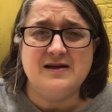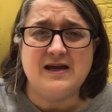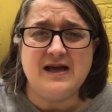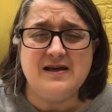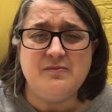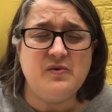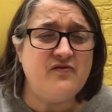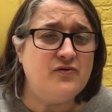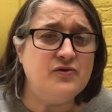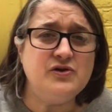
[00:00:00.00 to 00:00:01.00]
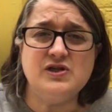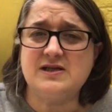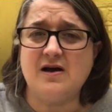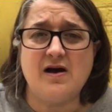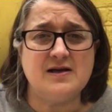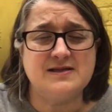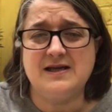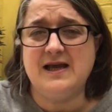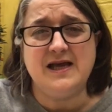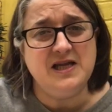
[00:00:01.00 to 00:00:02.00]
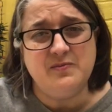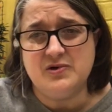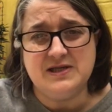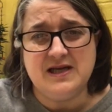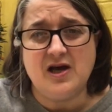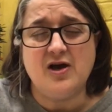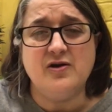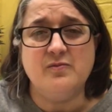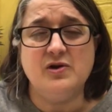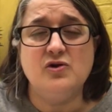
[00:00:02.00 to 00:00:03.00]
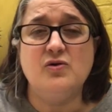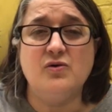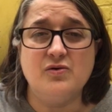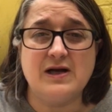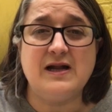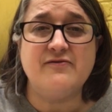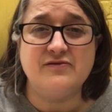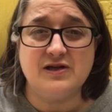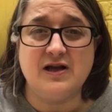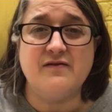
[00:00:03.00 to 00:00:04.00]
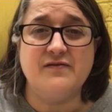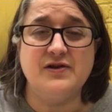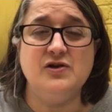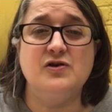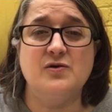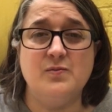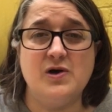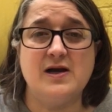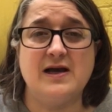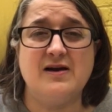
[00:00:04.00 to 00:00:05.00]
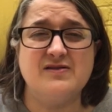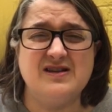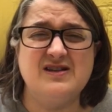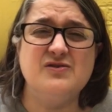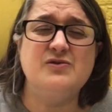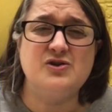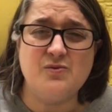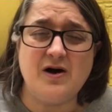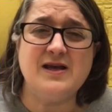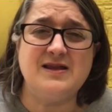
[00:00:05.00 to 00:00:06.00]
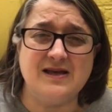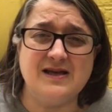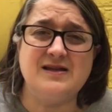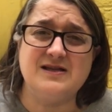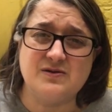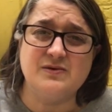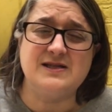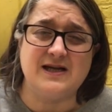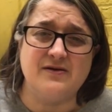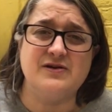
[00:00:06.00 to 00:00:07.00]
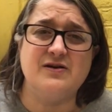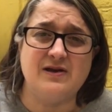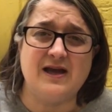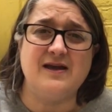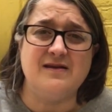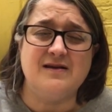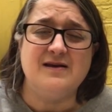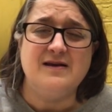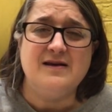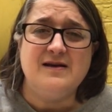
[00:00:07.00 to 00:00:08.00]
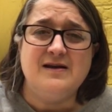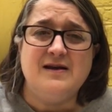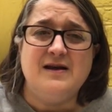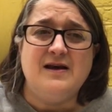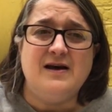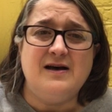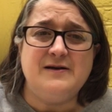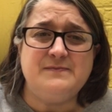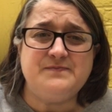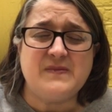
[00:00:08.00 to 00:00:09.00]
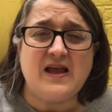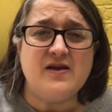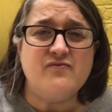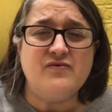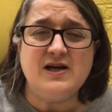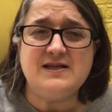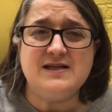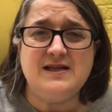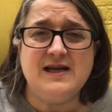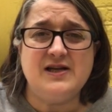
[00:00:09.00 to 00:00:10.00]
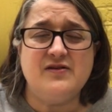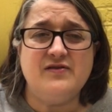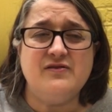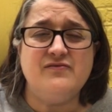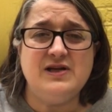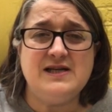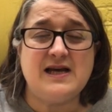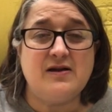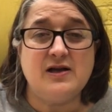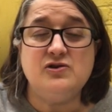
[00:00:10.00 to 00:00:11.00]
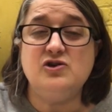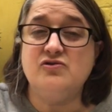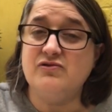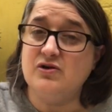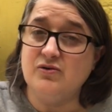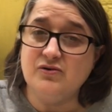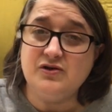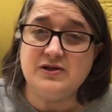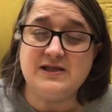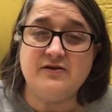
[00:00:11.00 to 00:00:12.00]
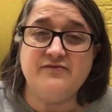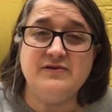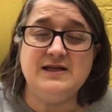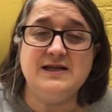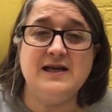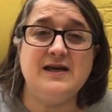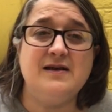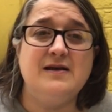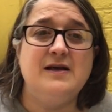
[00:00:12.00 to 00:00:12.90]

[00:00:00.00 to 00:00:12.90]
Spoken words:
Okay, before you start asking anybody at home, you're all clever enough that you can work out, do I think this would sound okay? And then right at the end of it, read it aloud. You could record yourself reading it.